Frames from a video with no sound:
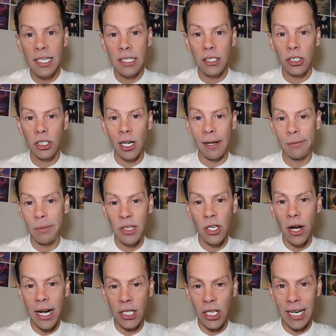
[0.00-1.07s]
in the shot, but you
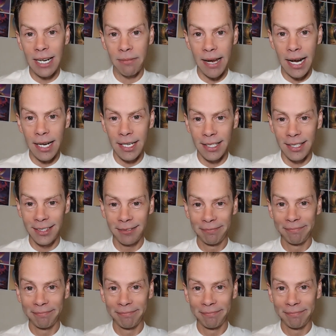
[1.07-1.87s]
don't actually end up getting it.